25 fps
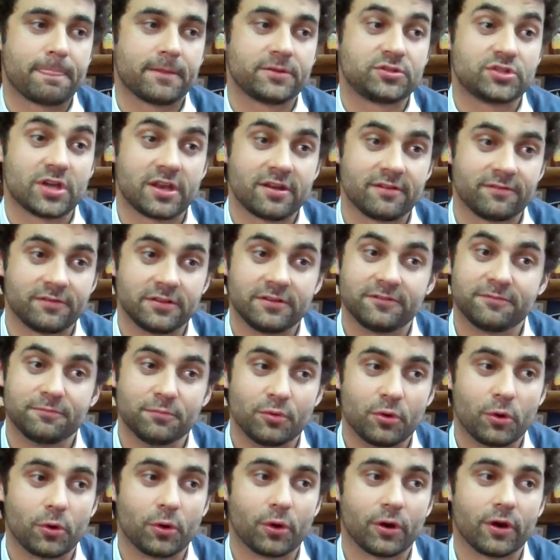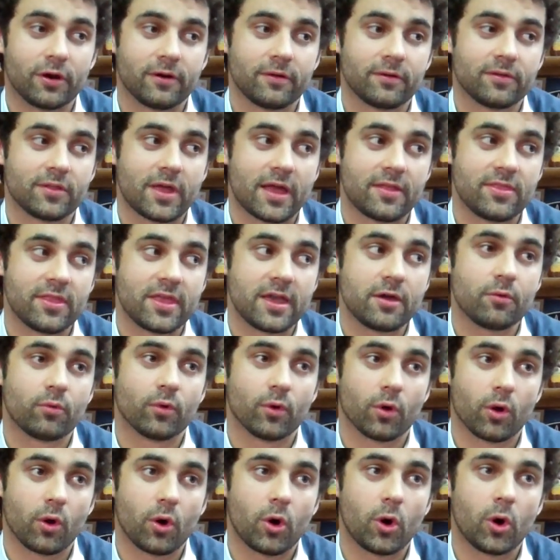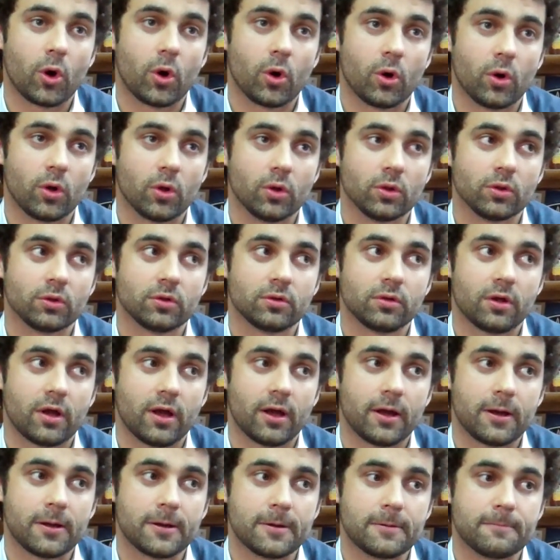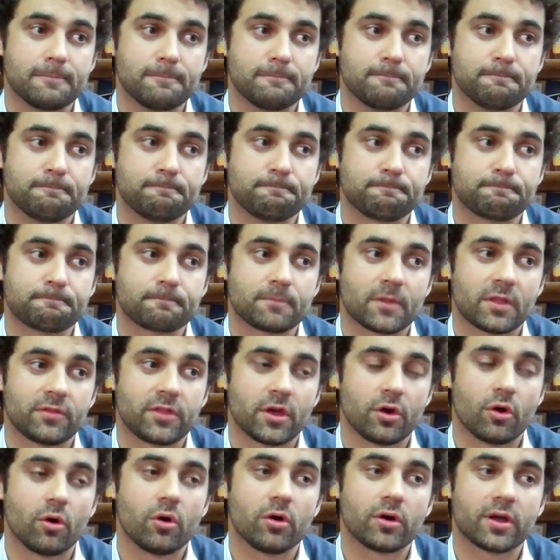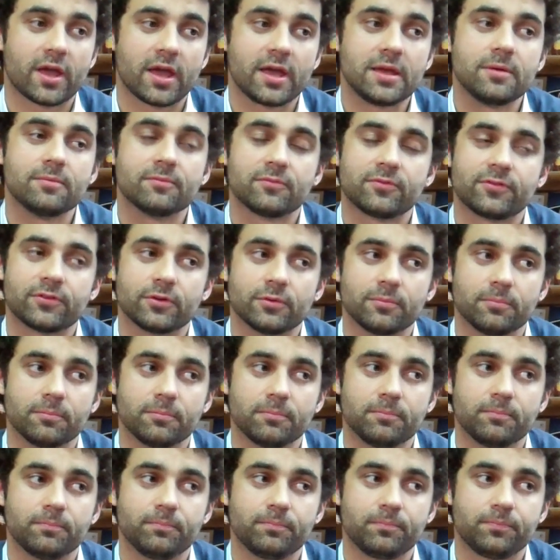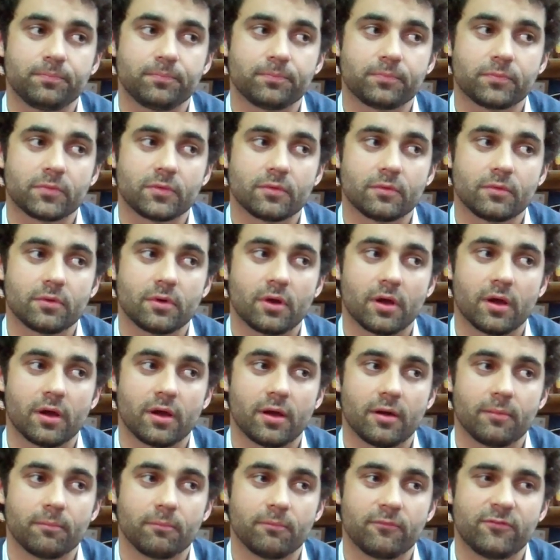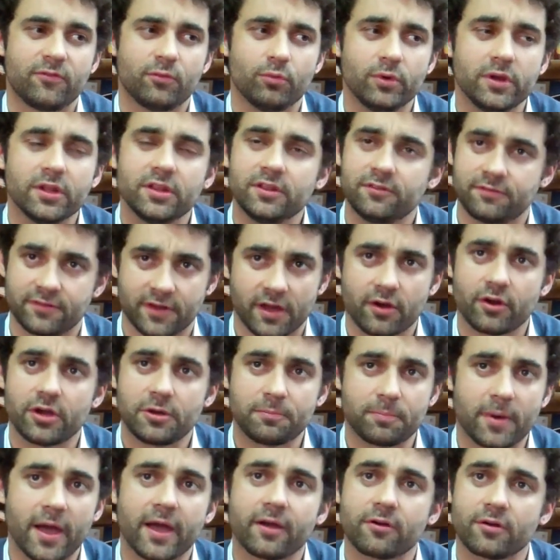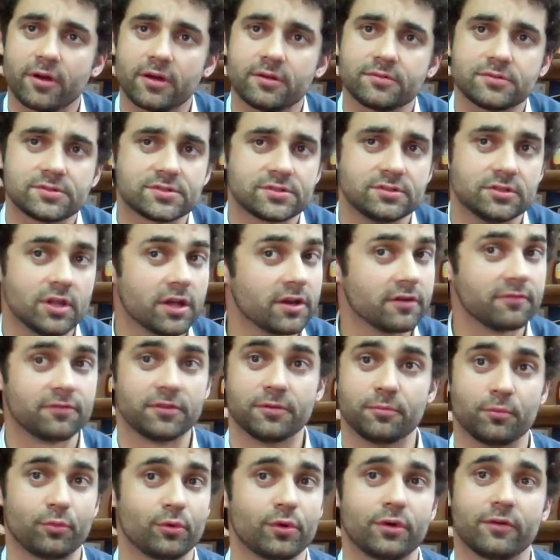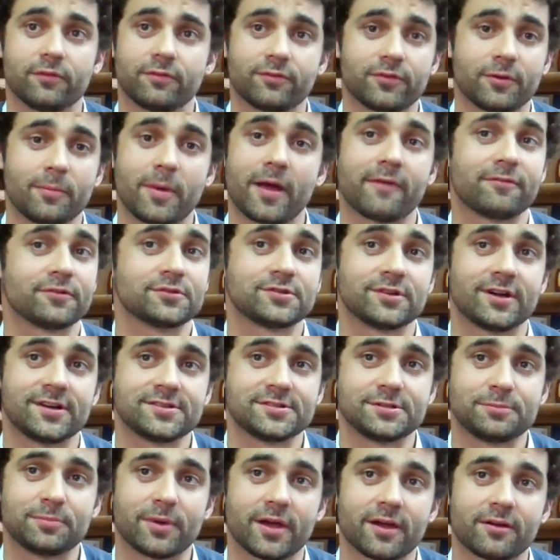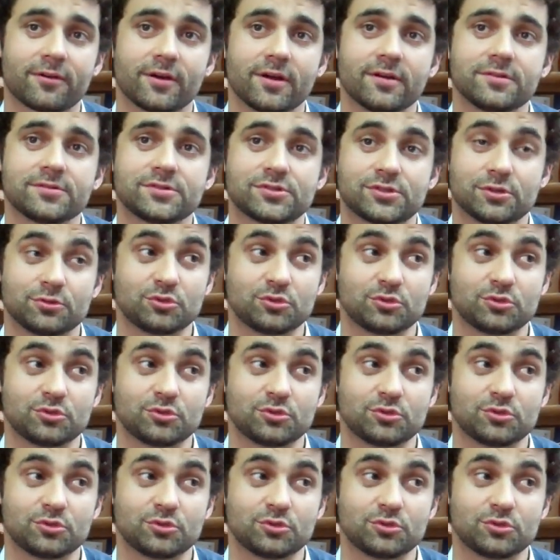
Genevieve Moore, and they were all... they all came from... really varied backgrounds. None of them were from advertising backgrounds.